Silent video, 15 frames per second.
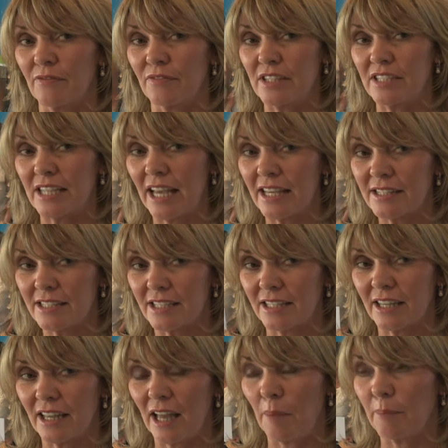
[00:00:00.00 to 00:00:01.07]
fantastic
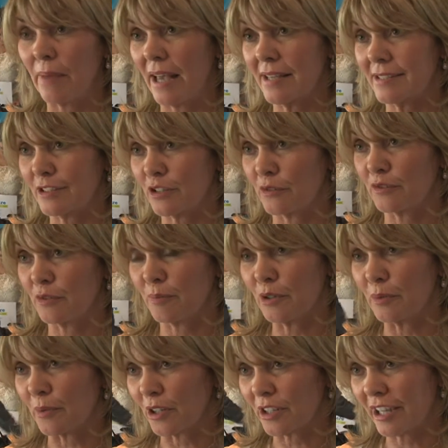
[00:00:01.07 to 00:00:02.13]
ambassador for
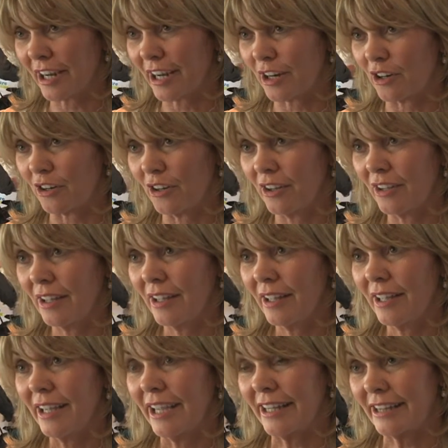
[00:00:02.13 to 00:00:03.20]
Bluebird Care
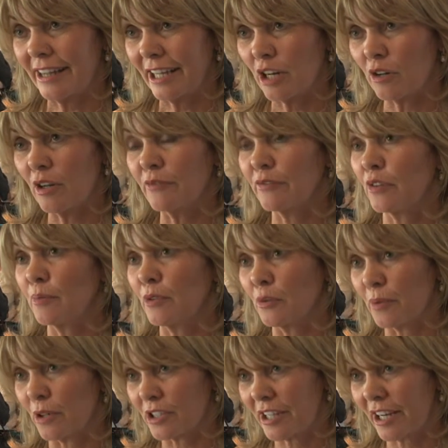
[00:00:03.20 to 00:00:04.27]
in Clare and for
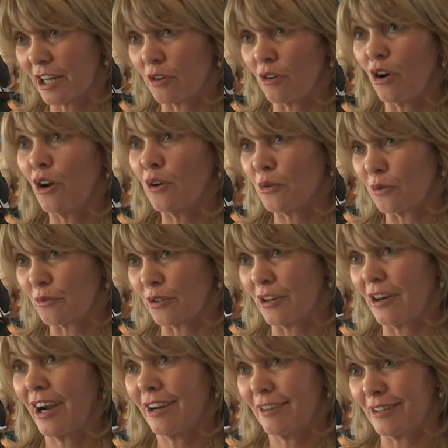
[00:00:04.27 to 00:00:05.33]
Bluebird Care all over
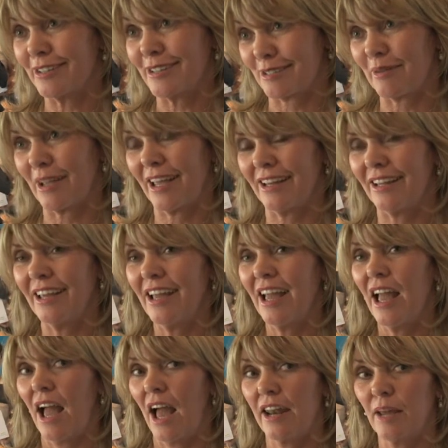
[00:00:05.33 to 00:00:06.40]
Ireland as well.
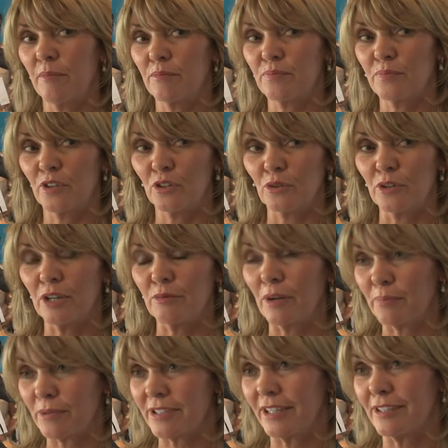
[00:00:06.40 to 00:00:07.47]
and I'm, you know, he
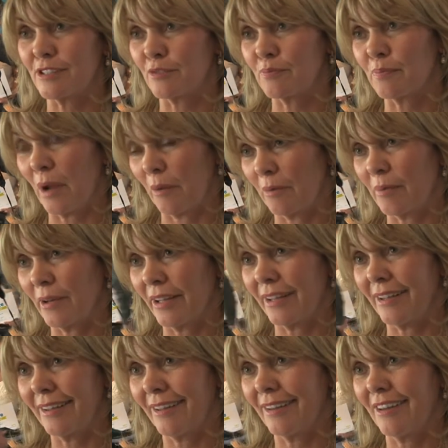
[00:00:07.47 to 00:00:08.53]
represents
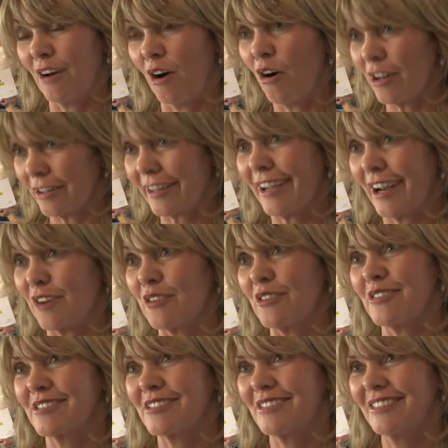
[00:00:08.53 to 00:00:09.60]
probably all the
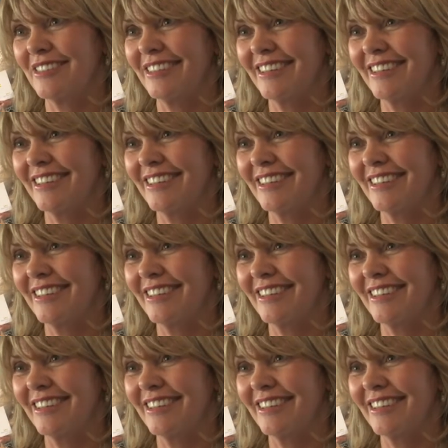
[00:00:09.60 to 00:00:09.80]
carers.